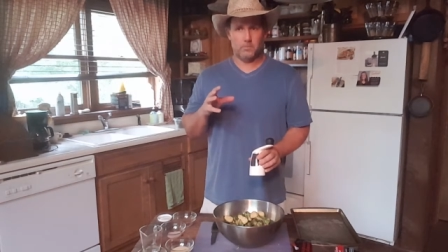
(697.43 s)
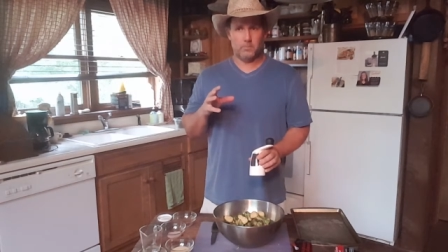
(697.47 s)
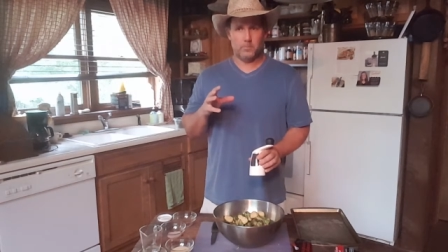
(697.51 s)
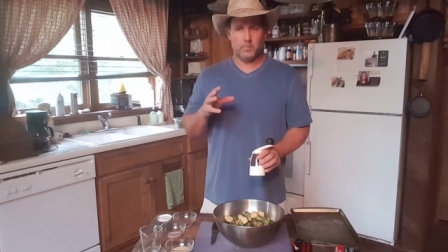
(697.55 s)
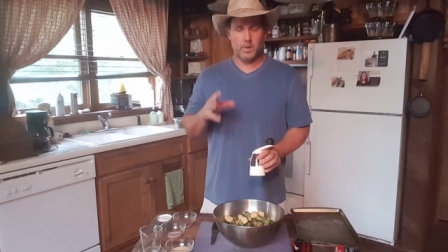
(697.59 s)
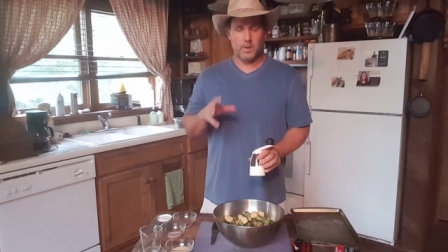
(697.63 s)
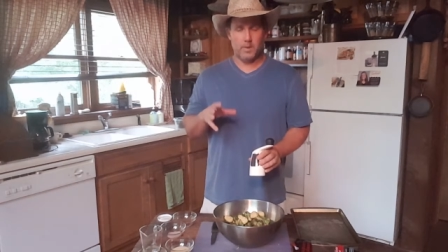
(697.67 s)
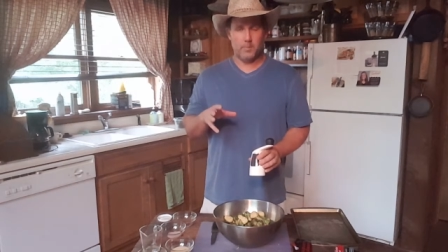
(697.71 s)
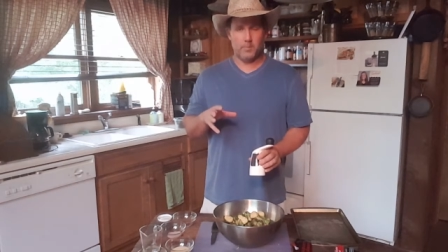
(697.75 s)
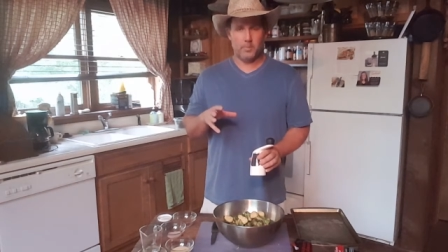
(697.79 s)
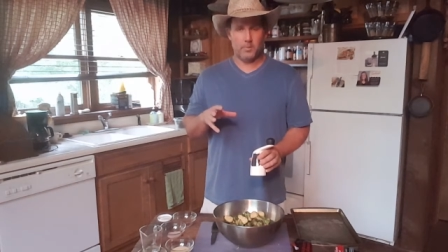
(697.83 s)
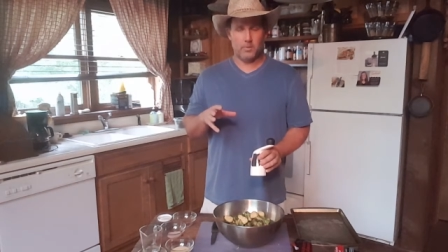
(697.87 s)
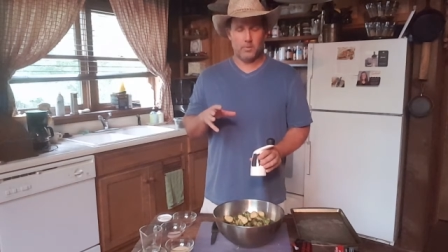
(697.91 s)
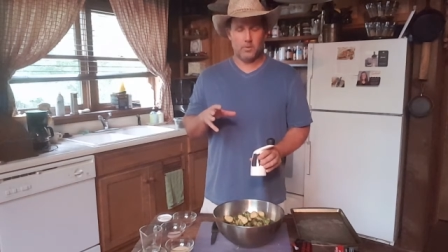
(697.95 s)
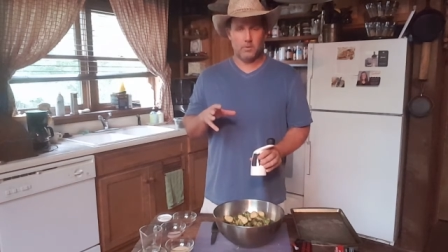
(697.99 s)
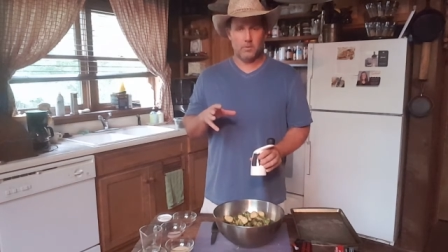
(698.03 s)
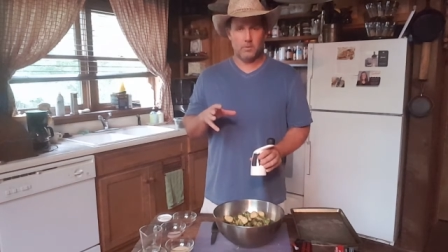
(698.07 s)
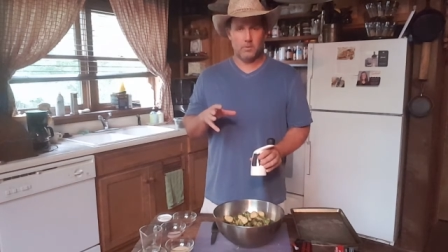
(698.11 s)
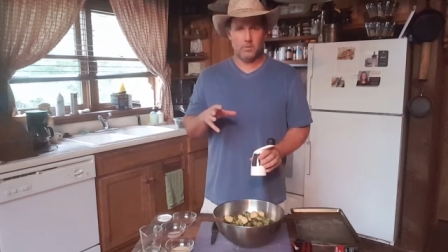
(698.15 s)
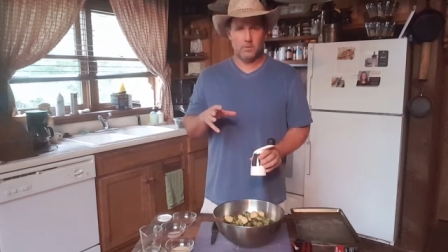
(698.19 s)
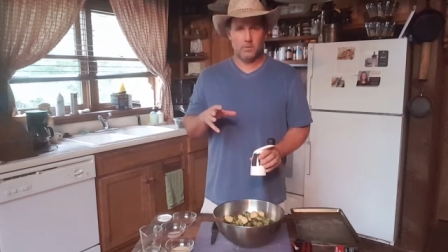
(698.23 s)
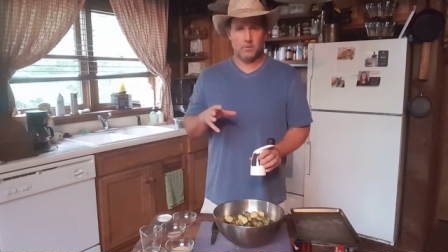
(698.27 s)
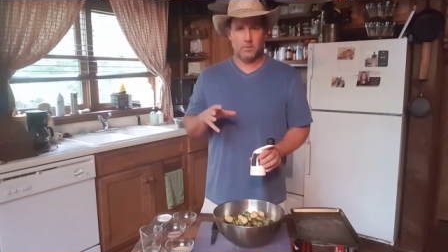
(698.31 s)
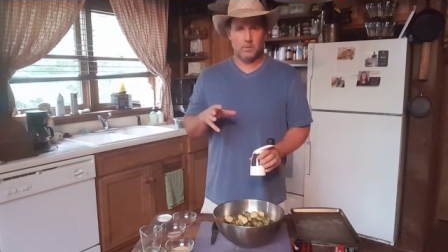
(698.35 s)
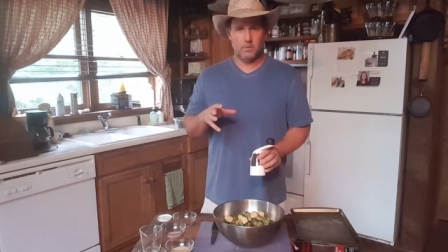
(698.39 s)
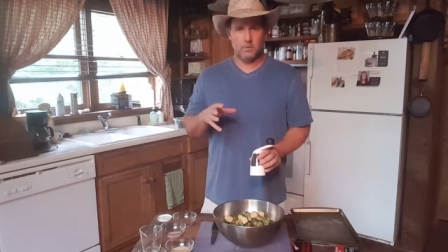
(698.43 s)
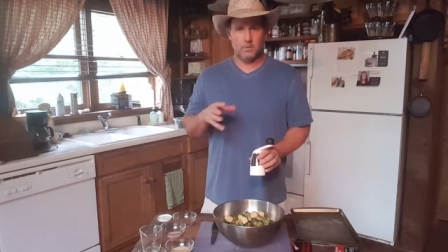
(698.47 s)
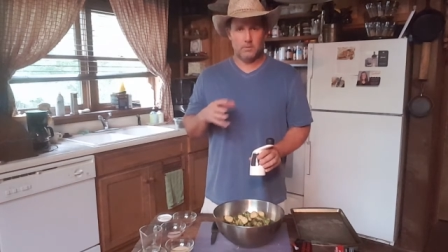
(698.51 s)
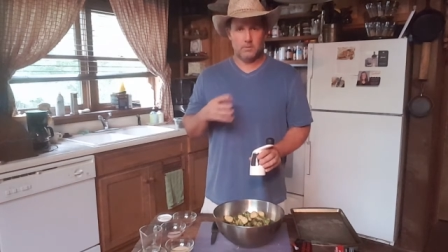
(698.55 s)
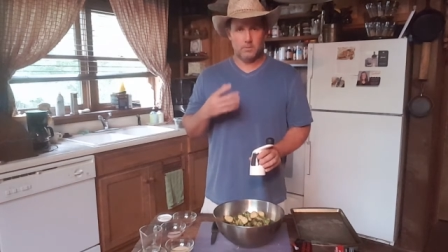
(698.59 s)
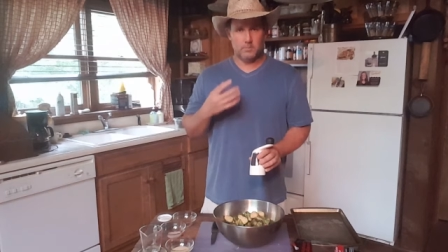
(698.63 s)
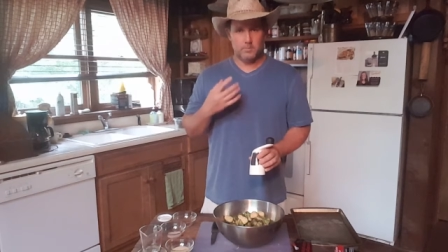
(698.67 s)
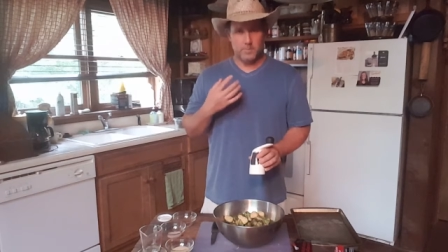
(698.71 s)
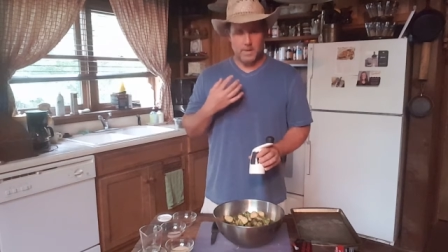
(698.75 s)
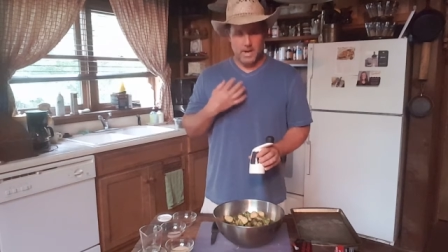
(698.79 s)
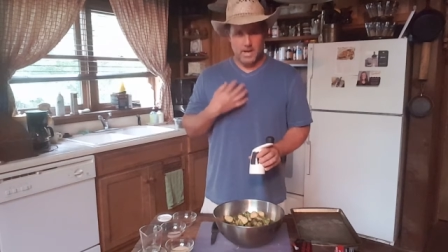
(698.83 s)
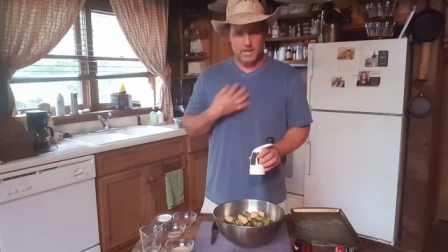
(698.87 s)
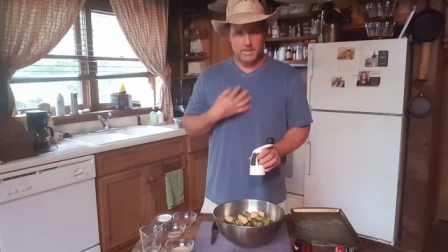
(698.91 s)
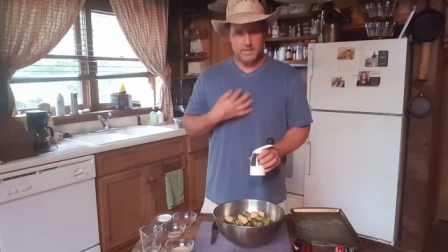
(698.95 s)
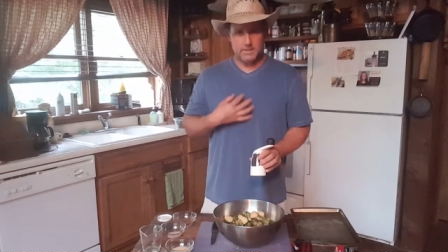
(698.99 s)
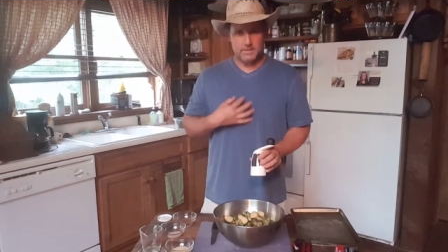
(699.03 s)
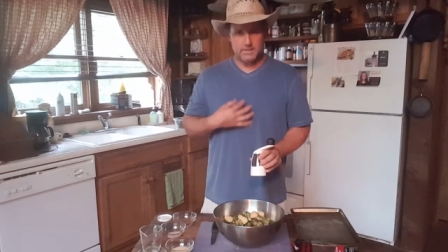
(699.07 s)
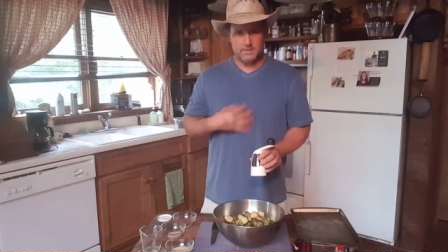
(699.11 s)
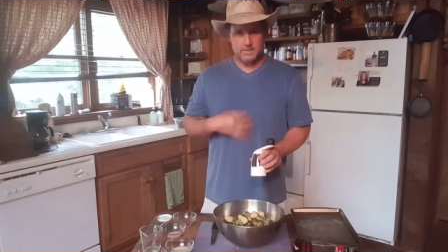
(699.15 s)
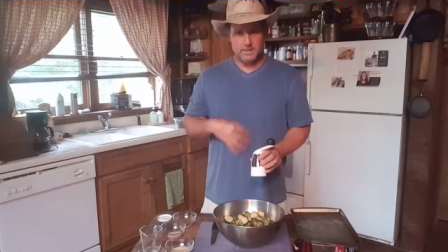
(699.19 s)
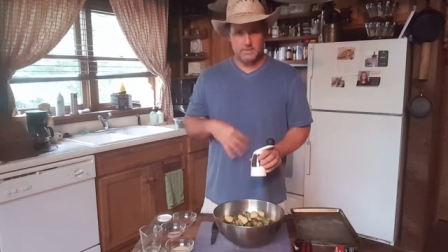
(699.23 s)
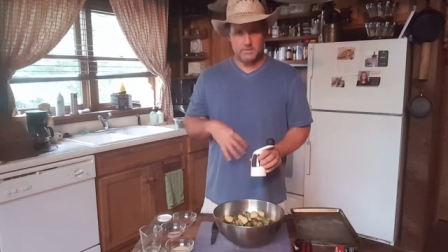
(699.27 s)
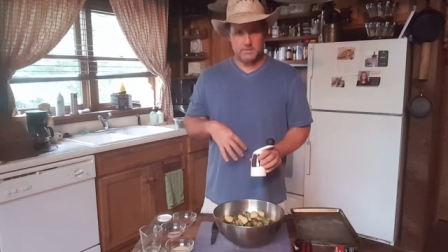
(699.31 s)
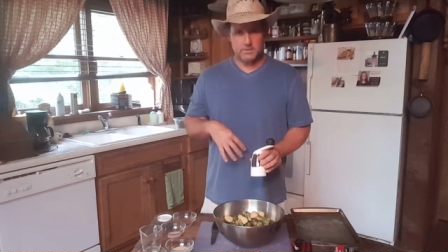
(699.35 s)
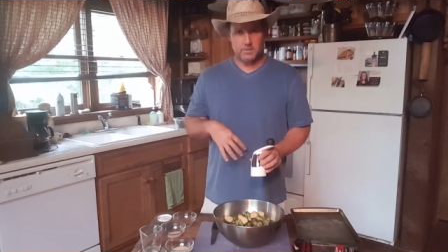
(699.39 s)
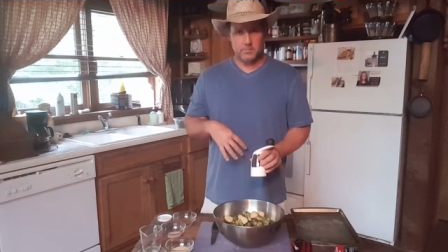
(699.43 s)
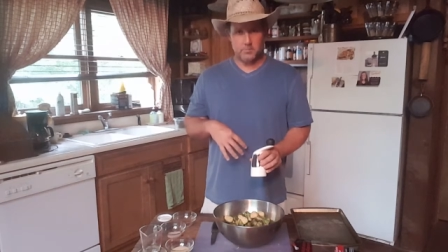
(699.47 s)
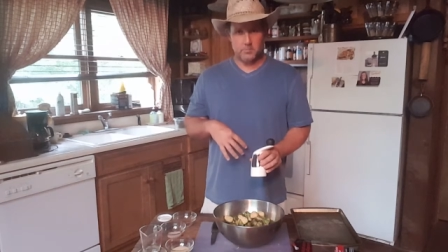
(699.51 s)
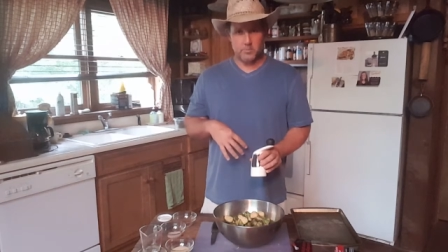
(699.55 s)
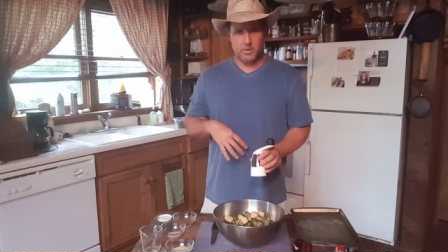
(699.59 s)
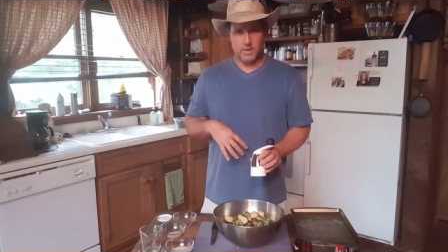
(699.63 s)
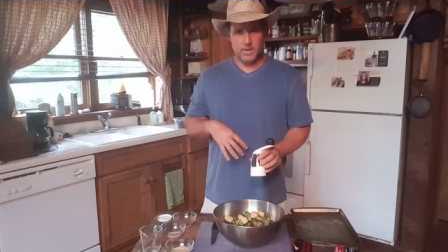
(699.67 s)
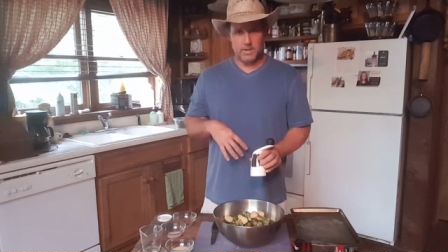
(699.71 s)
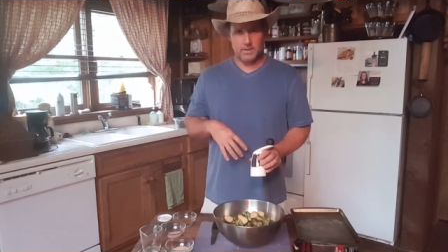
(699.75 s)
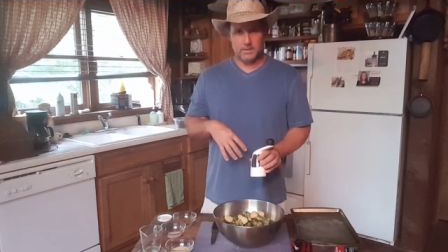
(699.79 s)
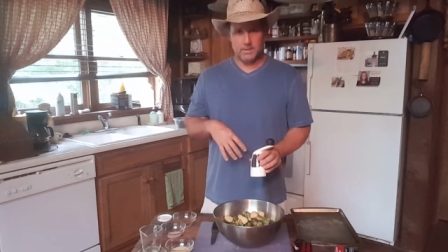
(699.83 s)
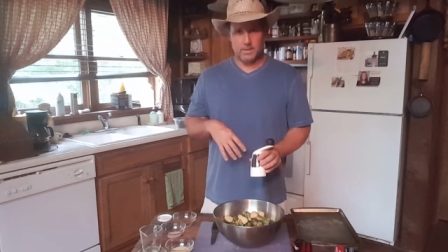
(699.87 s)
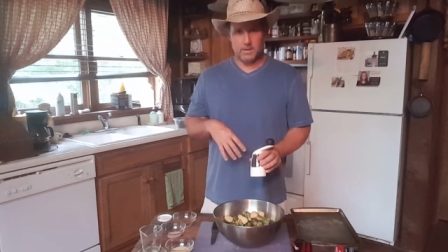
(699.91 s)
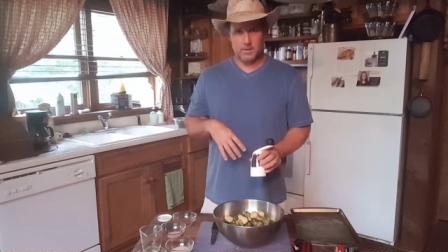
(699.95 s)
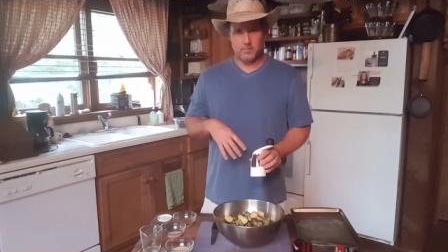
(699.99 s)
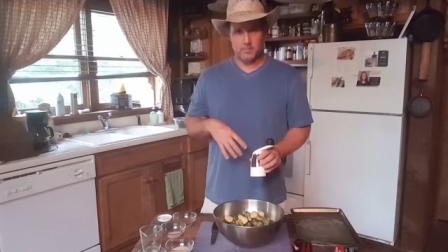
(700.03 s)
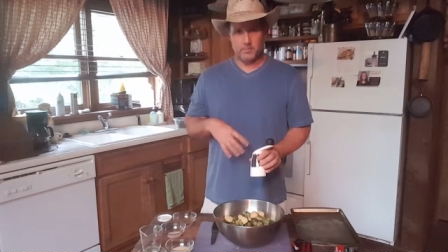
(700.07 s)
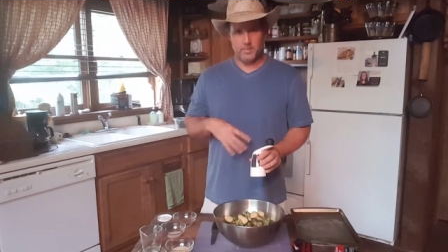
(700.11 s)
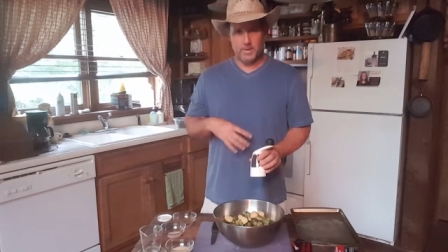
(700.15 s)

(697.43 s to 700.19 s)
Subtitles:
pepper, your body doesn't break down